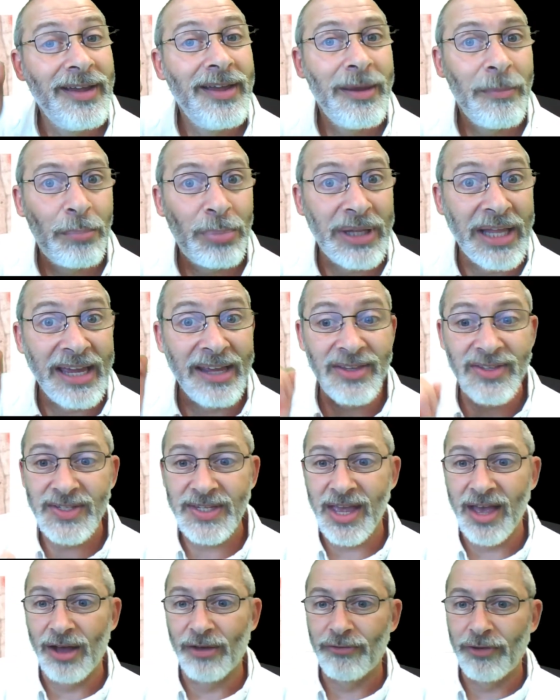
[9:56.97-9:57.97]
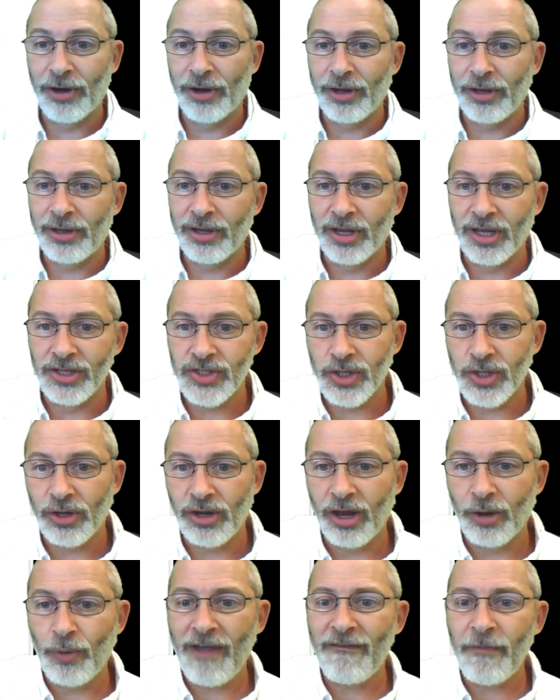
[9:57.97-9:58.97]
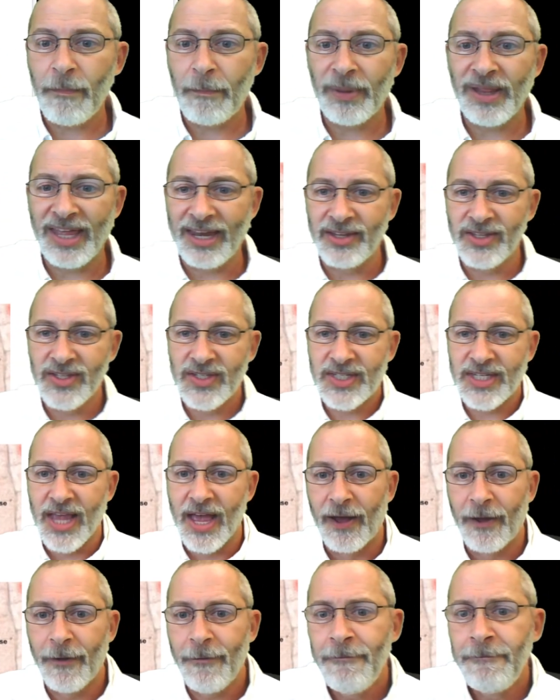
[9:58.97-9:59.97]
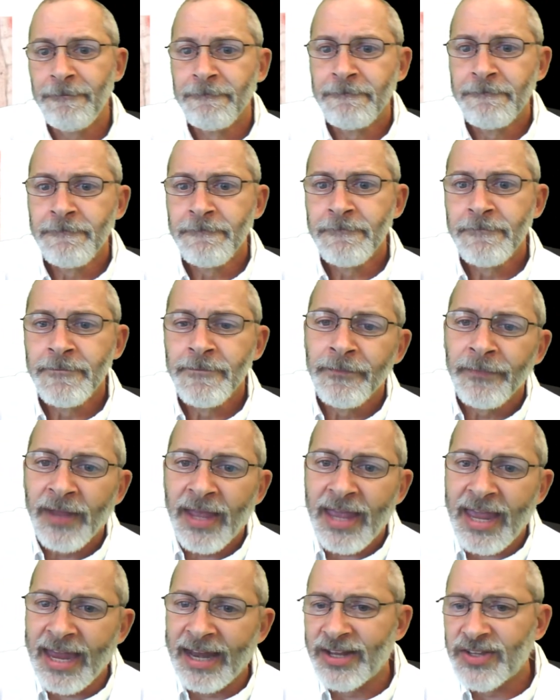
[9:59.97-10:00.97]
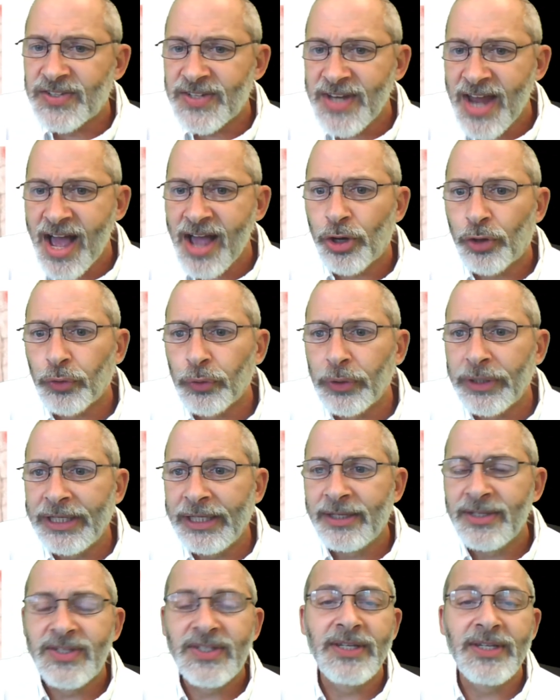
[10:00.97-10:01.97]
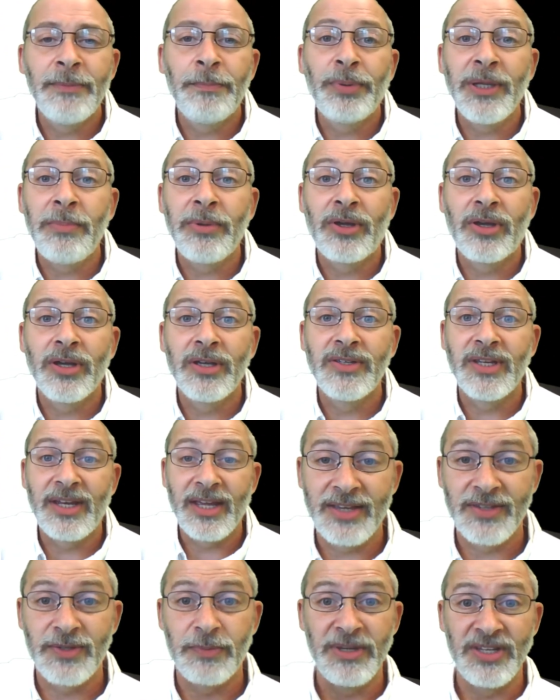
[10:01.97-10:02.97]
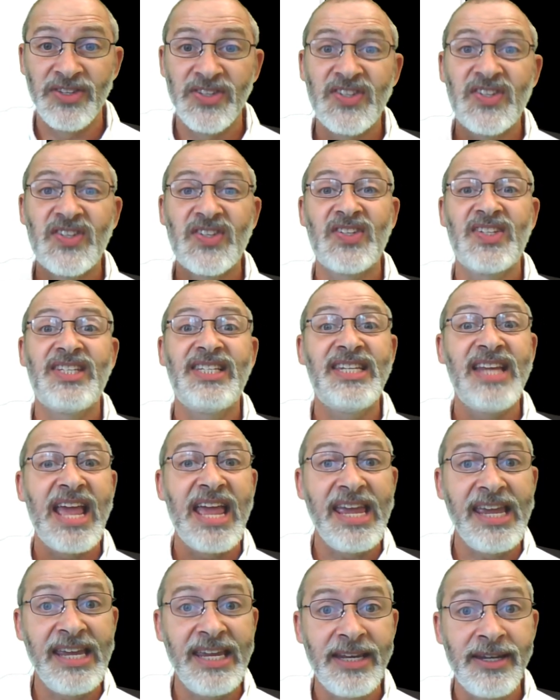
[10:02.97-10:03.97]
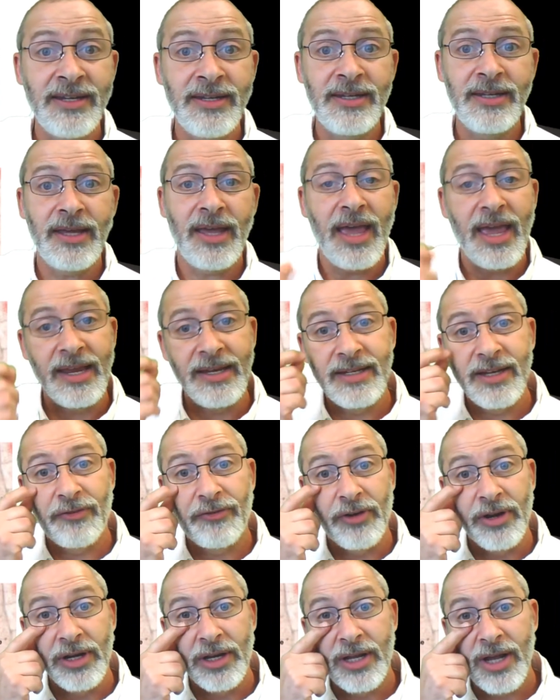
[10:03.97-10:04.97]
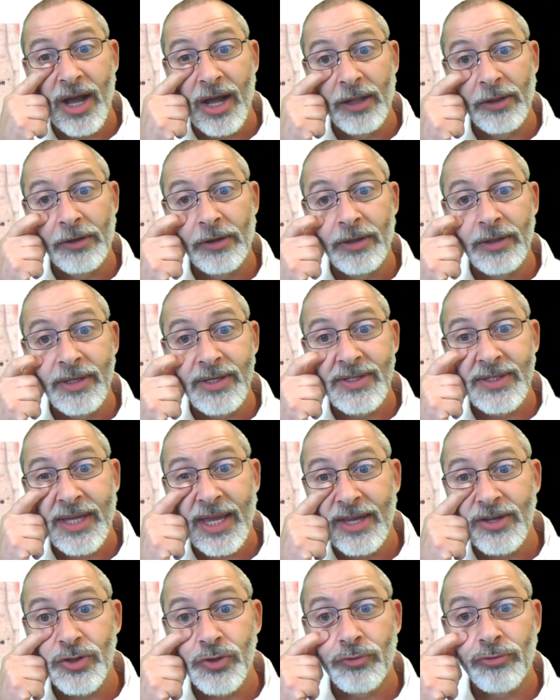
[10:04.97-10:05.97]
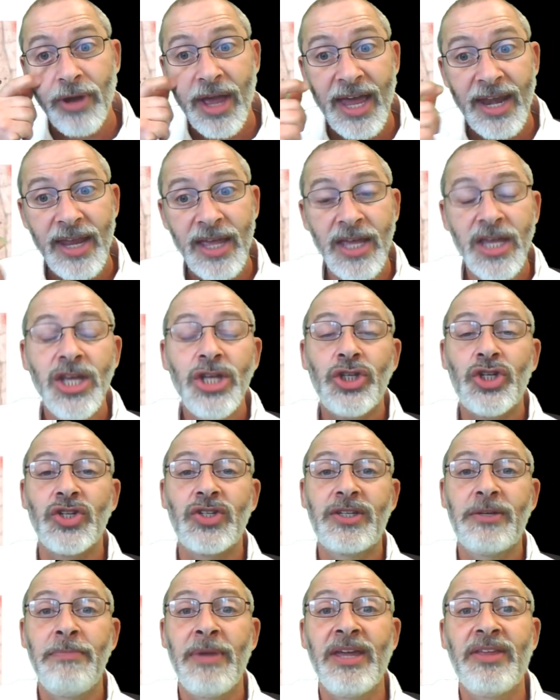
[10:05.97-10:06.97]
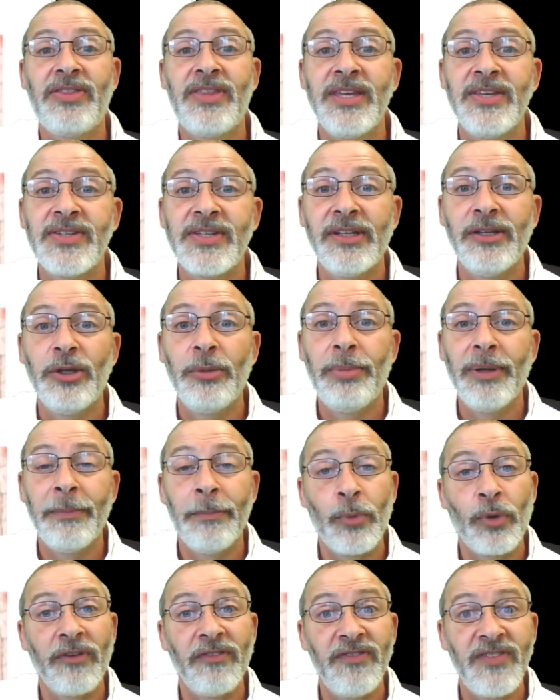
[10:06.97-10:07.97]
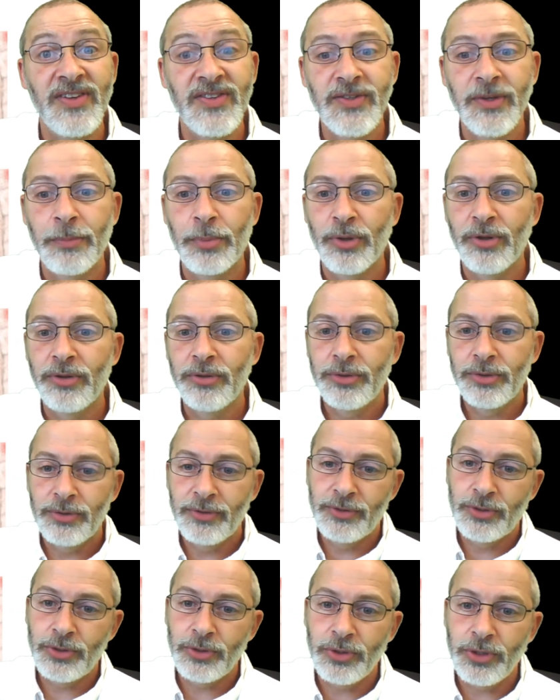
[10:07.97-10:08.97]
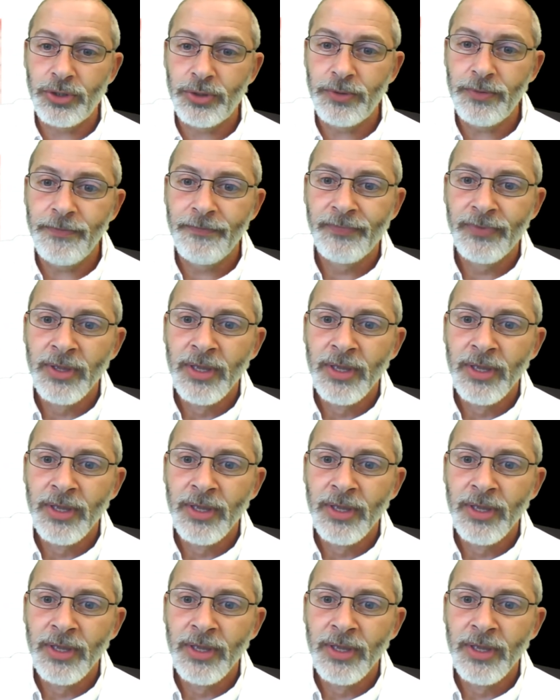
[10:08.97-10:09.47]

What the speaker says: Plant cell, very good. So here we have a plant cell, And it's not green simply because it been stained a different color, in this case red, just to make things a little bit more visible to you.